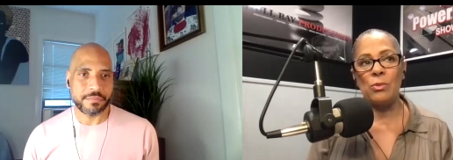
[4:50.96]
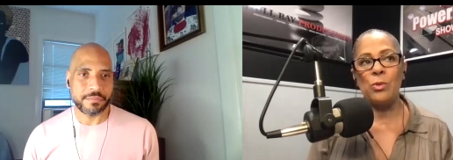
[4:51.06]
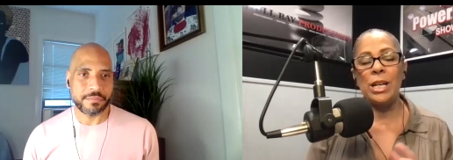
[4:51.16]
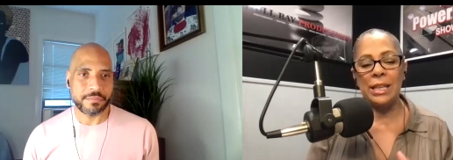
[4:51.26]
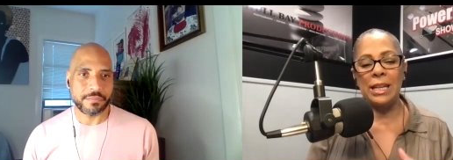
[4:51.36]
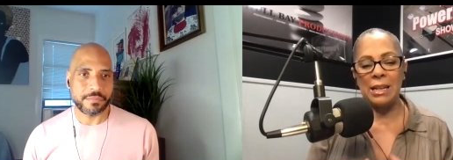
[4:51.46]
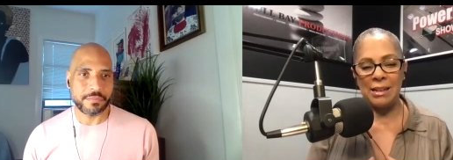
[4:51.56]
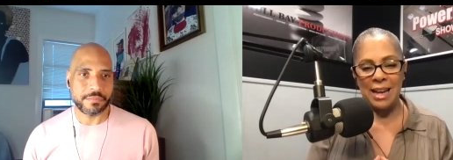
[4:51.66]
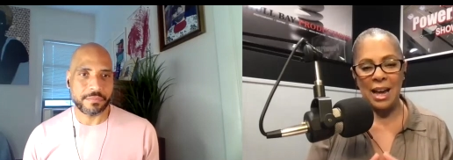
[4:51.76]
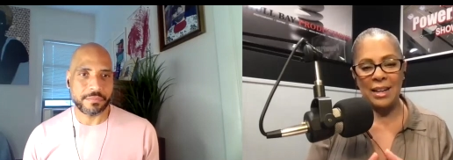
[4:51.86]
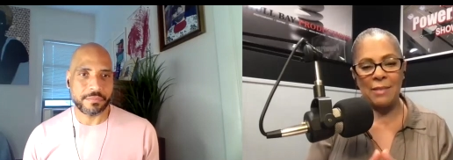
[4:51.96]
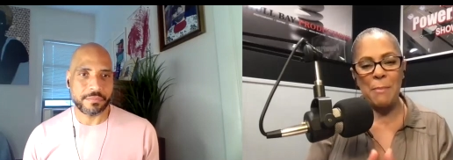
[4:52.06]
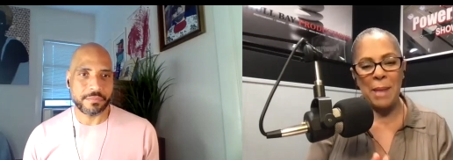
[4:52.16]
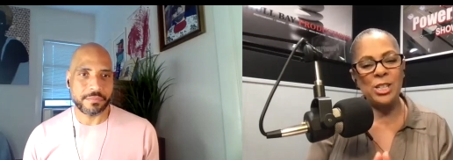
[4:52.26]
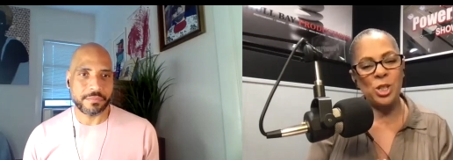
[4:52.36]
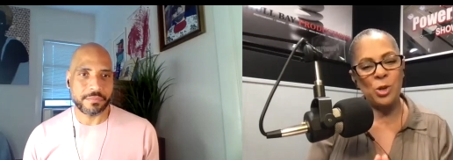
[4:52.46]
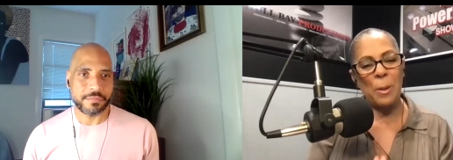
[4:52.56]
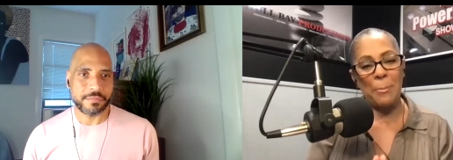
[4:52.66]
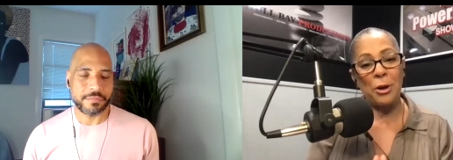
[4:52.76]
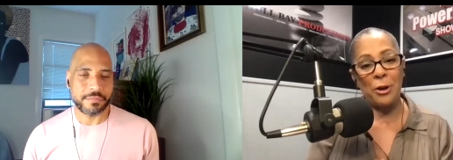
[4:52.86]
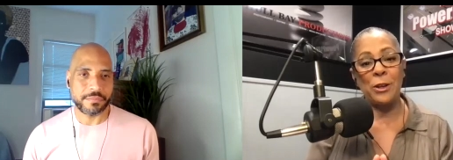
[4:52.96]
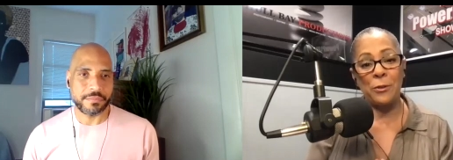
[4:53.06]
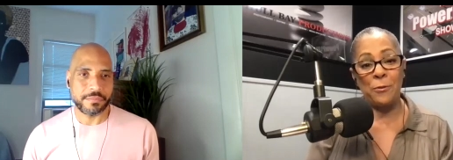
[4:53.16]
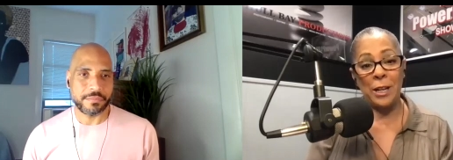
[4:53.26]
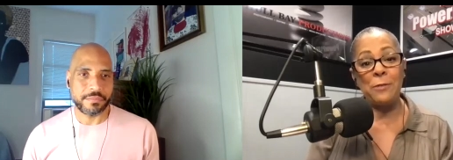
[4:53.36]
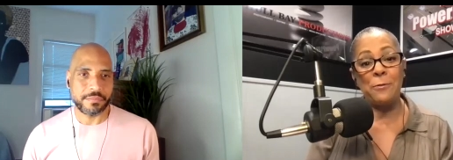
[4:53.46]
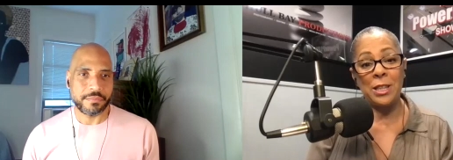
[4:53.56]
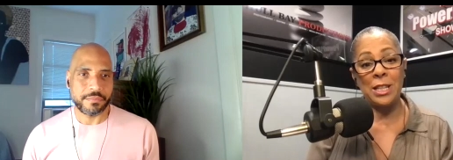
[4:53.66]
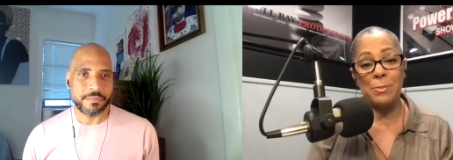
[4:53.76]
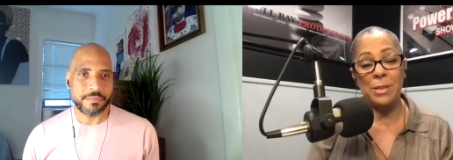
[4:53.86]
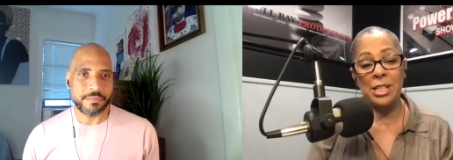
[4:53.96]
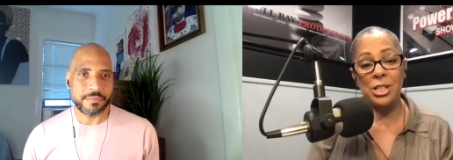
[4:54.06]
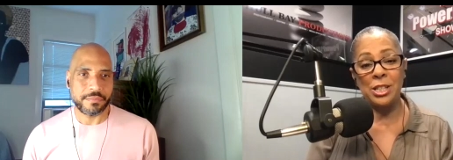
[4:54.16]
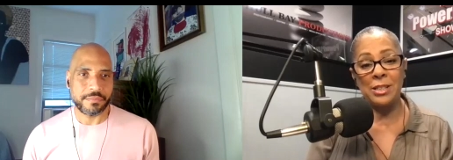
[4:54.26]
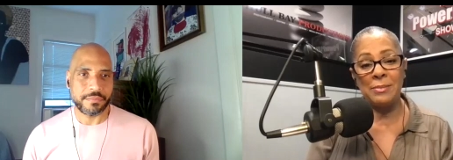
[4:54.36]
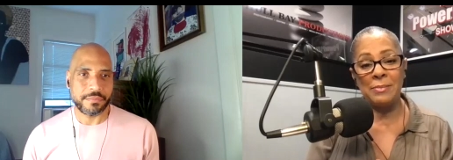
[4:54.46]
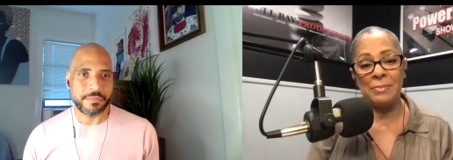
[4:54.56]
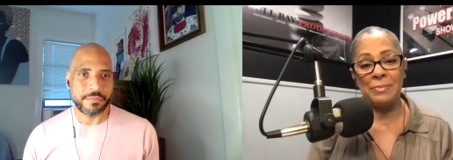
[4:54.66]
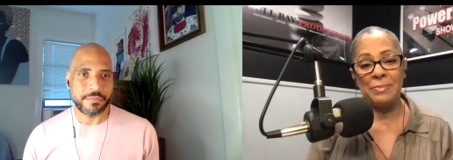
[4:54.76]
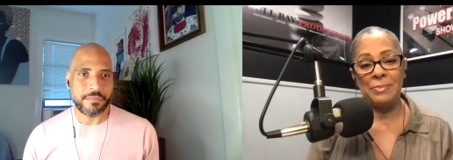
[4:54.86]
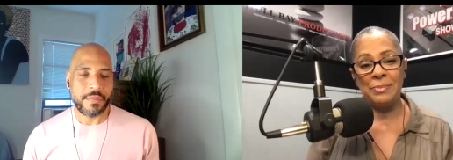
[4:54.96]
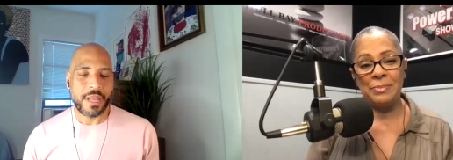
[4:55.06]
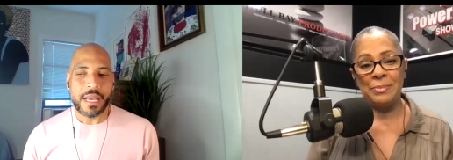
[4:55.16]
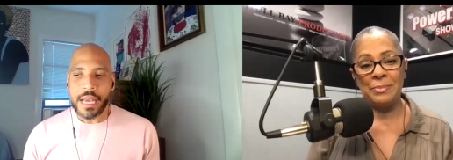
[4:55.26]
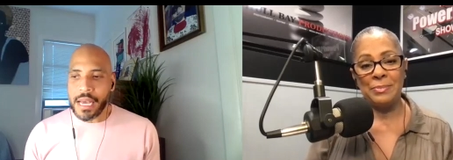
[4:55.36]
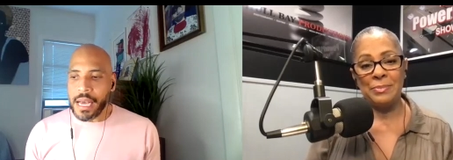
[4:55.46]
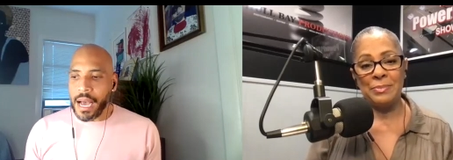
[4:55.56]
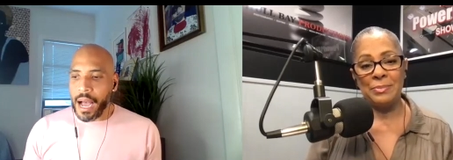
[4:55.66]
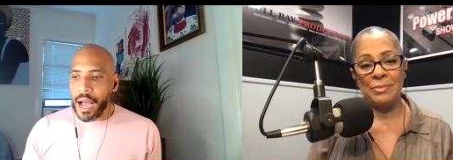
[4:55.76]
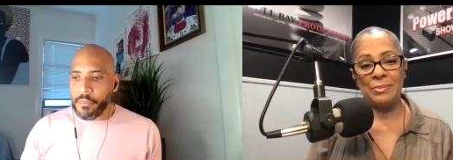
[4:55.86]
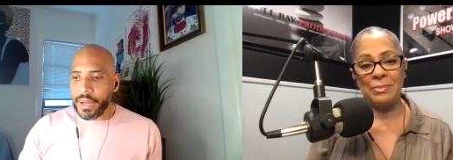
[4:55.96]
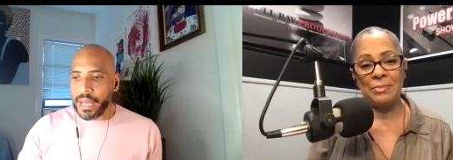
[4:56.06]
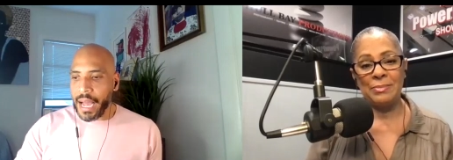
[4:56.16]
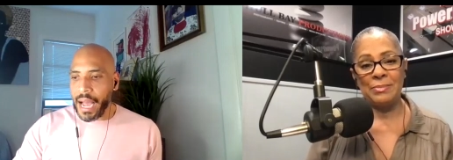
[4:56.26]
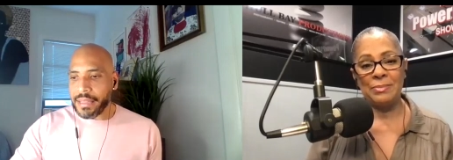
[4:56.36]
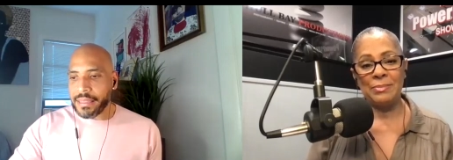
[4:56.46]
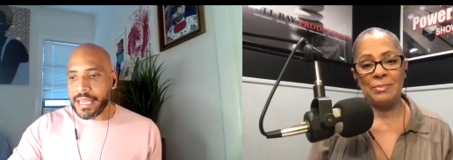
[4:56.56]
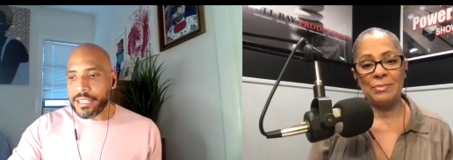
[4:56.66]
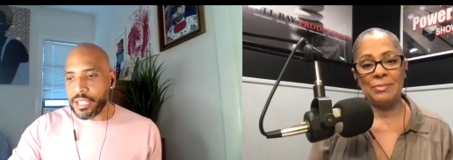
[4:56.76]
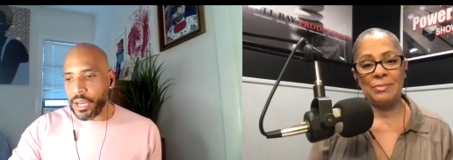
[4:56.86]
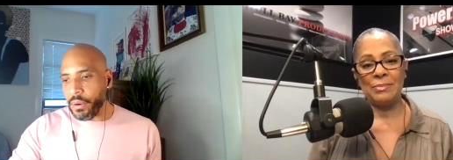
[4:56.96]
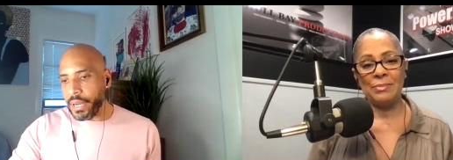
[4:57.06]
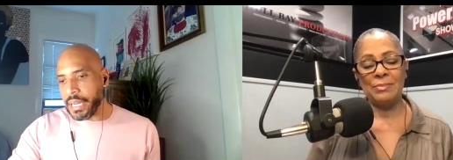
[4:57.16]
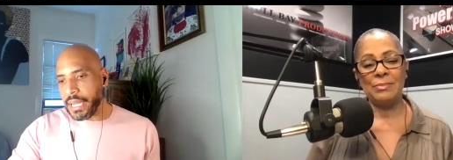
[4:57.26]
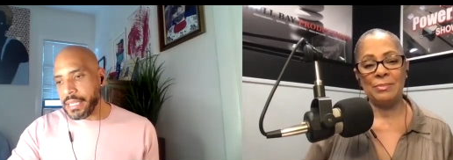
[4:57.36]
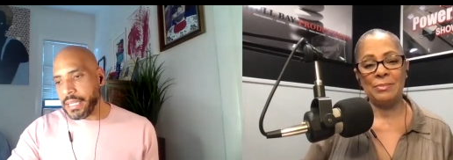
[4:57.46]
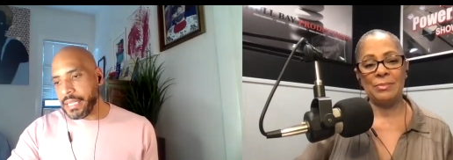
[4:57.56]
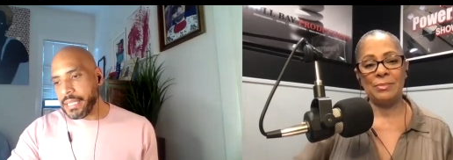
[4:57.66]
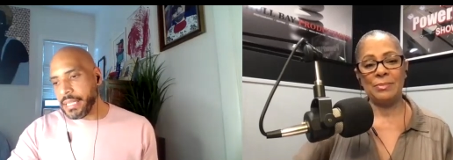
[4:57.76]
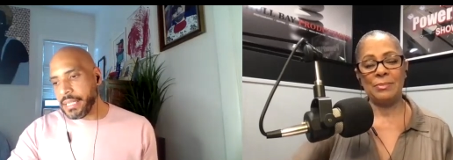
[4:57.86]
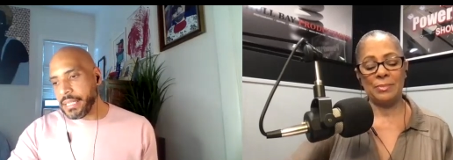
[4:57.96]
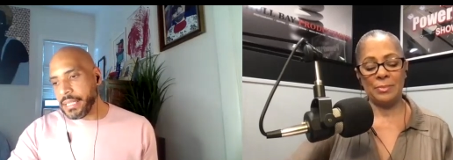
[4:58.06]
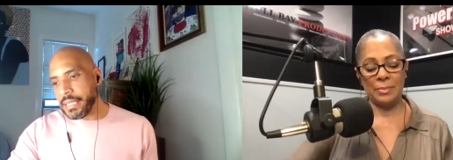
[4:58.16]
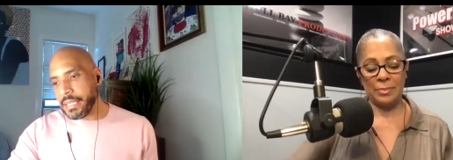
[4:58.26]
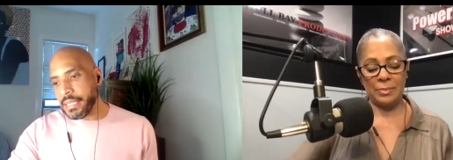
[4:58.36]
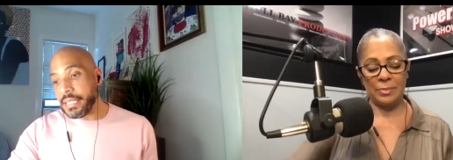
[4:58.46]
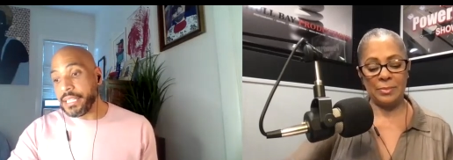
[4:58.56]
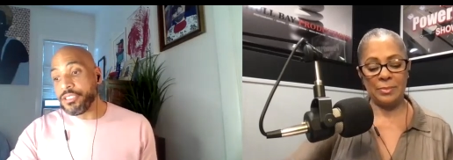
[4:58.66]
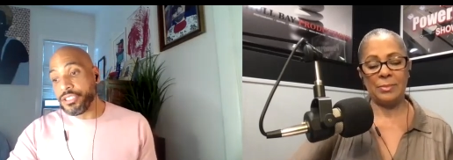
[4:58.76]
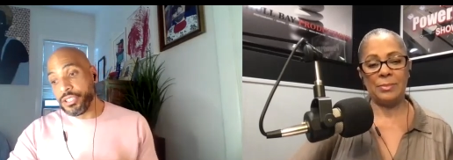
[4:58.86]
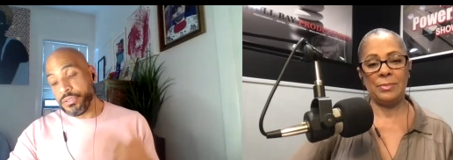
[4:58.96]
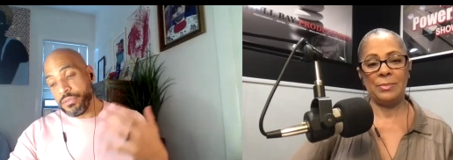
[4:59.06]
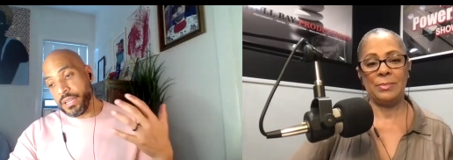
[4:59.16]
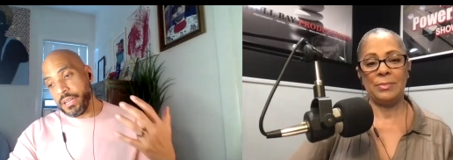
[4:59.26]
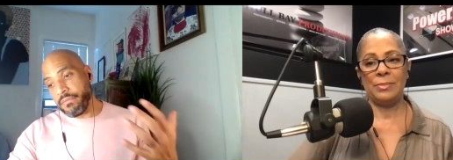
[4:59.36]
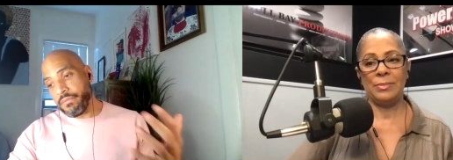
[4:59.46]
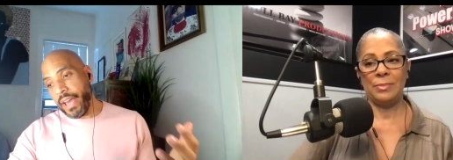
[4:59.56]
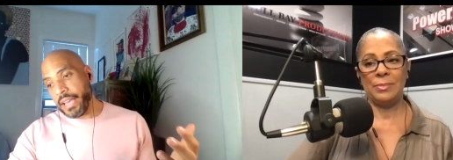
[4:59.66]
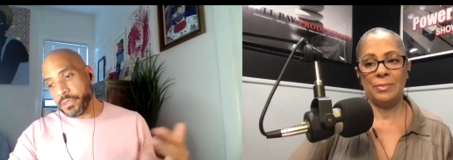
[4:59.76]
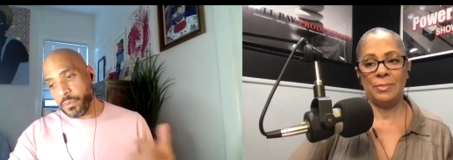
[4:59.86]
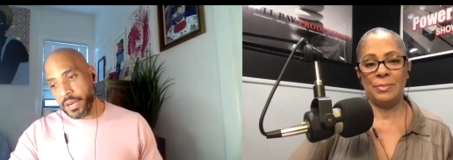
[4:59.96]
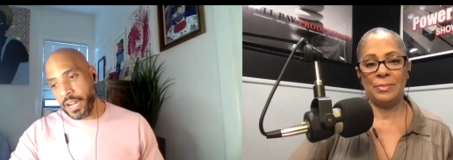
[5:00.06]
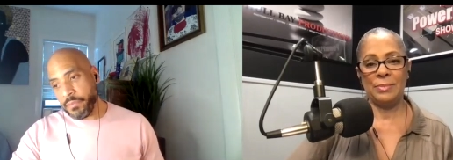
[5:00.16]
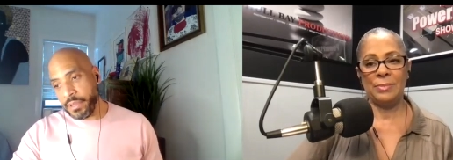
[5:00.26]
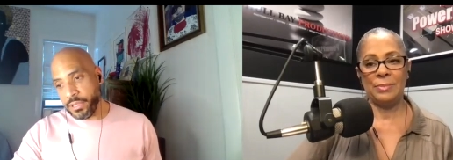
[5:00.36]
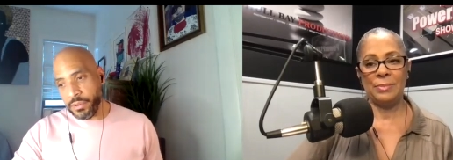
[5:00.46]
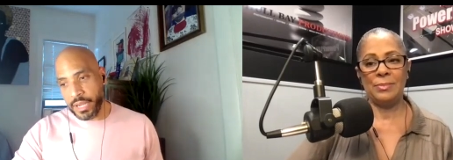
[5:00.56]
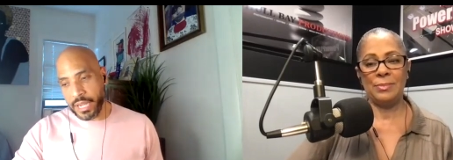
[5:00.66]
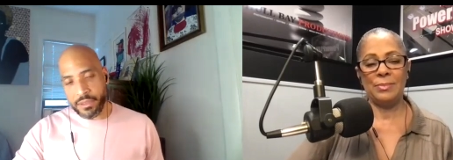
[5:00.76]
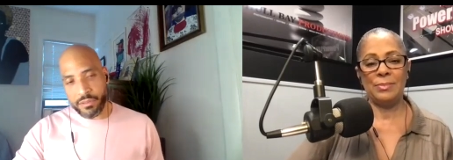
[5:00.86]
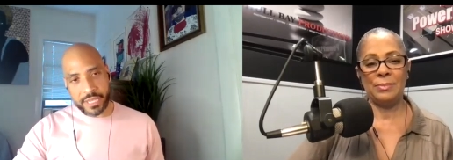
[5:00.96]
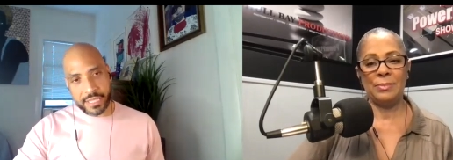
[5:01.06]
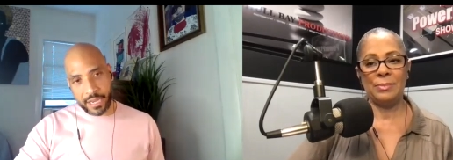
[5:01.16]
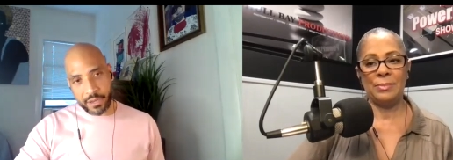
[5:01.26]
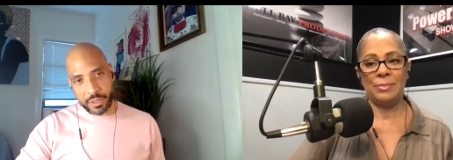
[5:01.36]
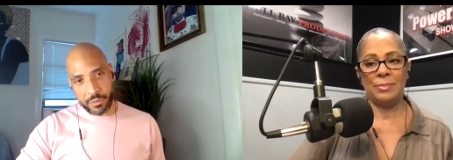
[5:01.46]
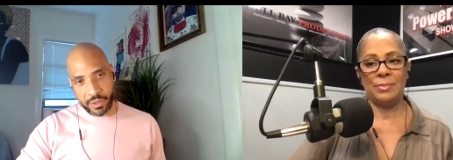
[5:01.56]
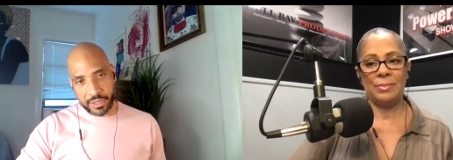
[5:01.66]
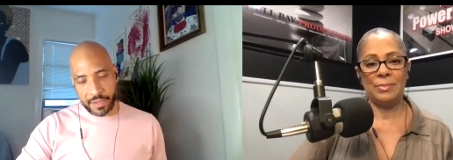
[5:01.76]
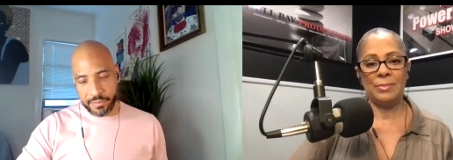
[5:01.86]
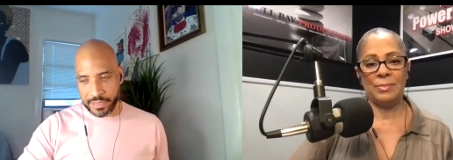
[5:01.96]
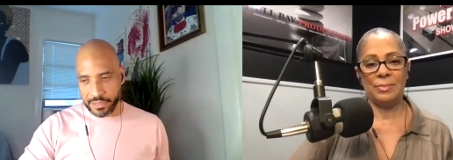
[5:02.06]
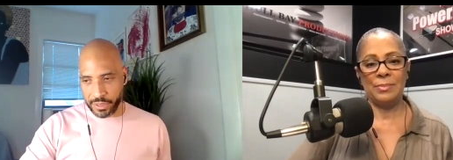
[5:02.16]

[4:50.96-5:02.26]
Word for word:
Speaker 1: really kind of made you the perfect fit for this position um,
Speaker 2: I think so. And, and, and, uh, in addition to the vast work I've been doing in the race equity world, I've been sort